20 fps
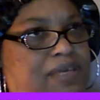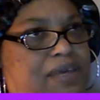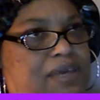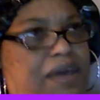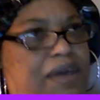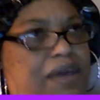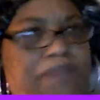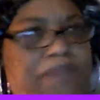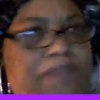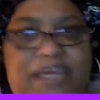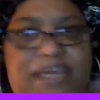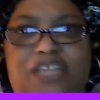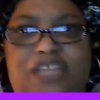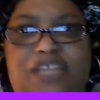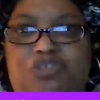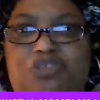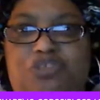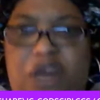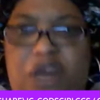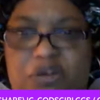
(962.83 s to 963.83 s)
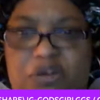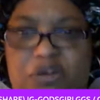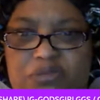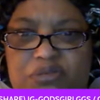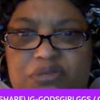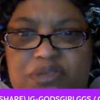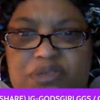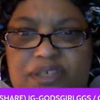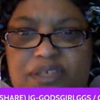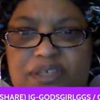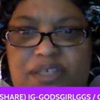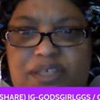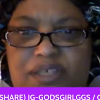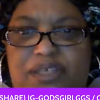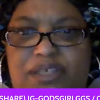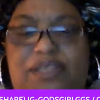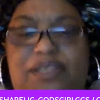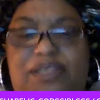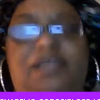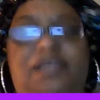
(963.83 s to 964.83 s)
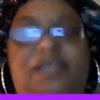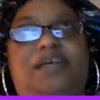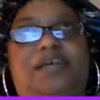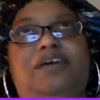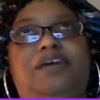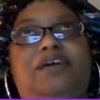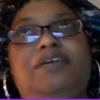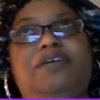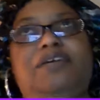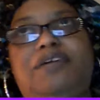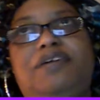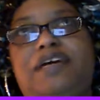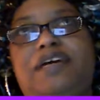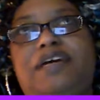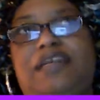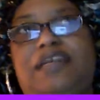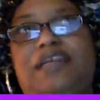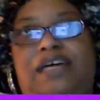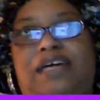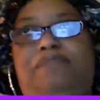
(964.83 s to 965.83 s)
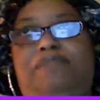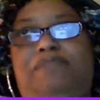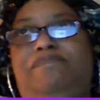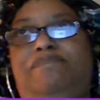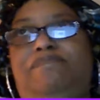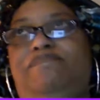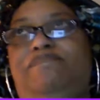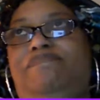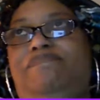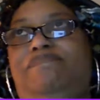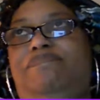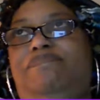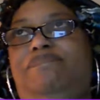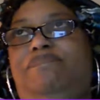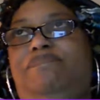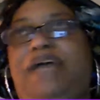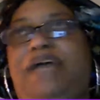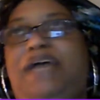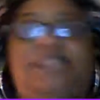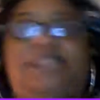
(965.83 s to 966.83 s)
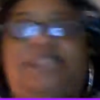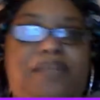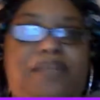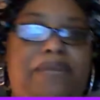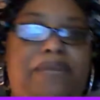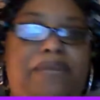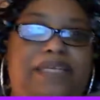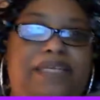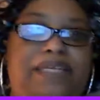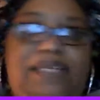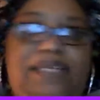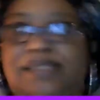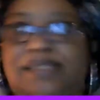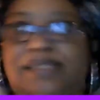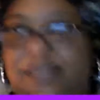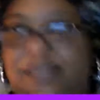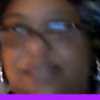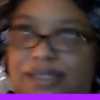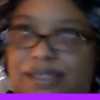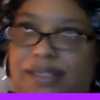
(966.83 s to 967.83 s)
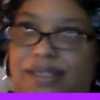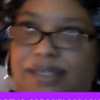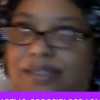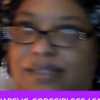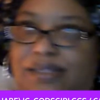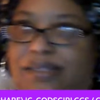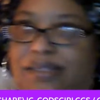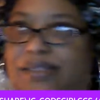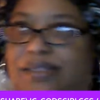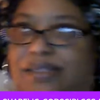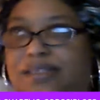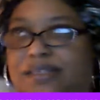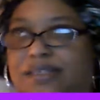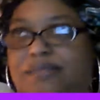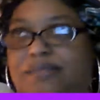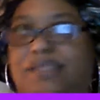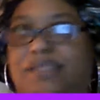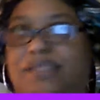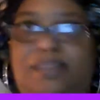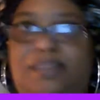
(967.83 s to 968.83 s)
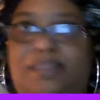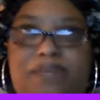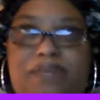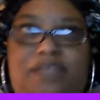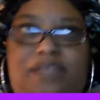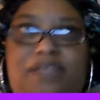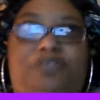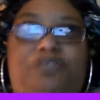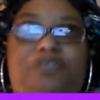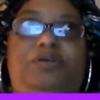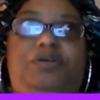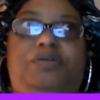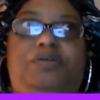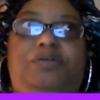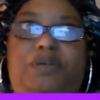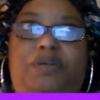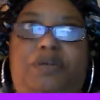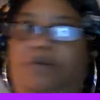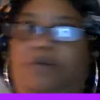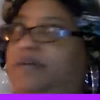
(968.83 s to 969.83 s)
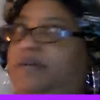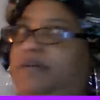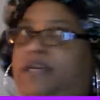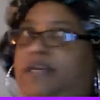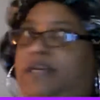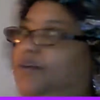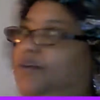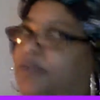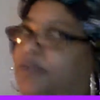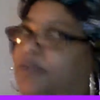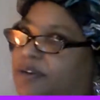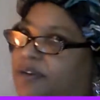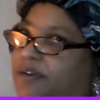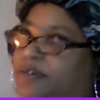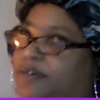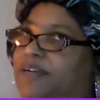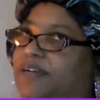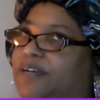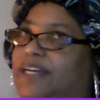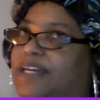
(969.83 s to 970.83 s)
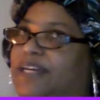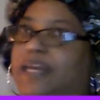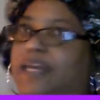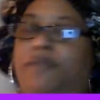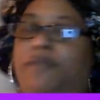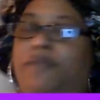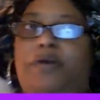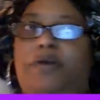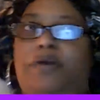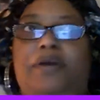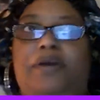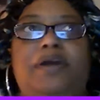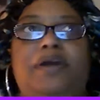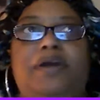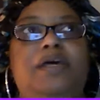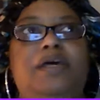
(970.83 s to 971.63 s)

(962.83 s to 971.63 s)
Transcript: I'm being controlled. Hold on. I'm passing up my destiny because I'm being controlled. Hold on. That can't work.